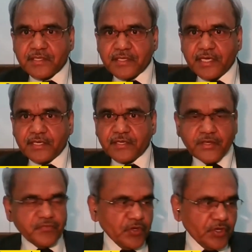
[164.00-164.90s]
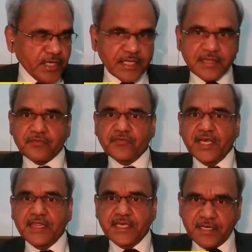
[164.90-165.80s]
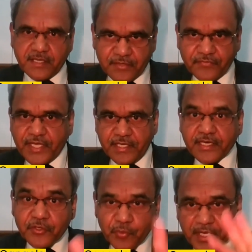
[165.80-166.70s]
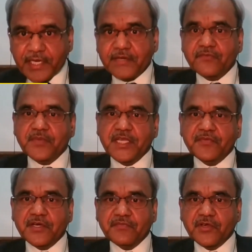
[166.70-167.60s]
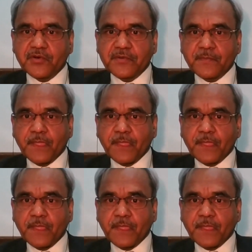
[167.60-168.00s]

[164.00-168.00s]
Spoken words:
right? If you're done well there, done well here, you may get benefit of doubt.